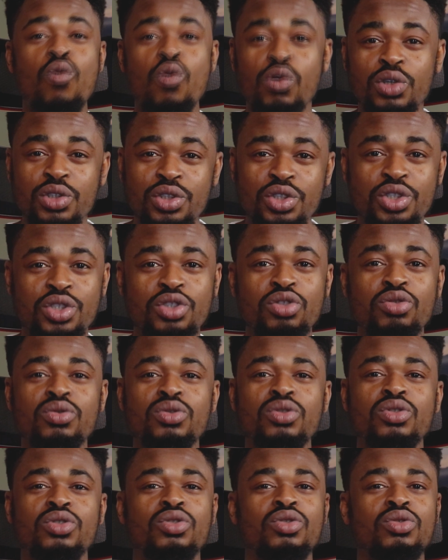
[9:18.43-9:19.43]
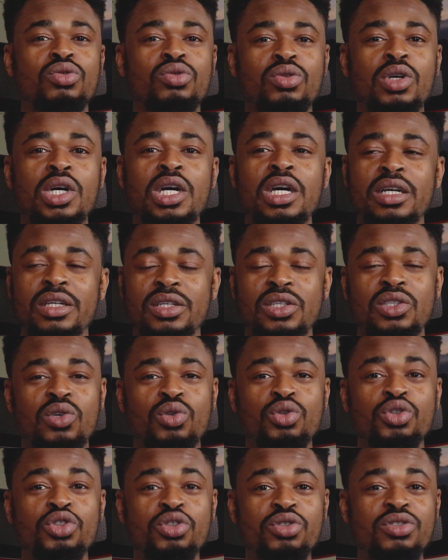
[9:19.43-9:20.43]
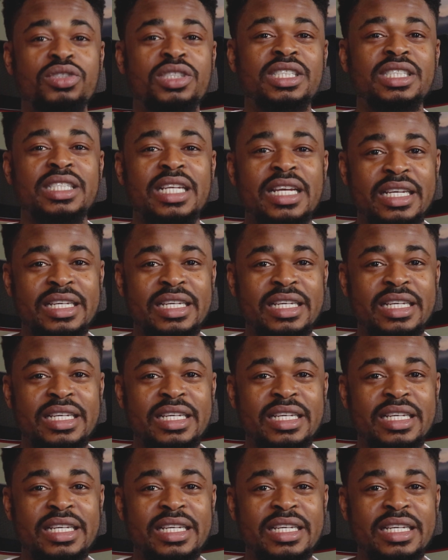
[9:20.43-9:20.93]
want you to, use this